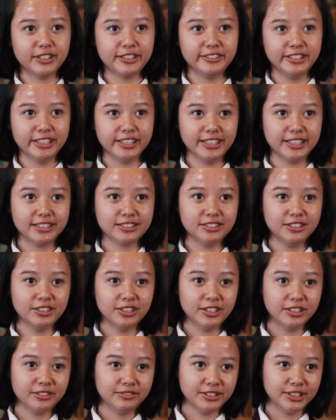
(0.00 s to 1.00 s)
very like
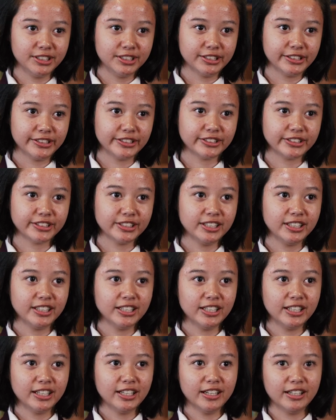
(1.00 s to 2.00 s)
nervous
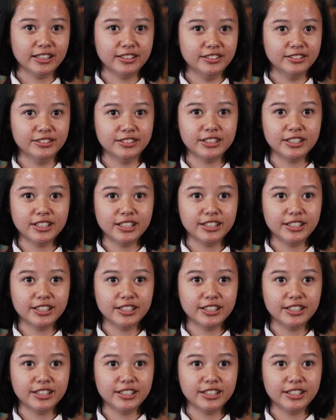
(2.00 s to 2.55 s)
and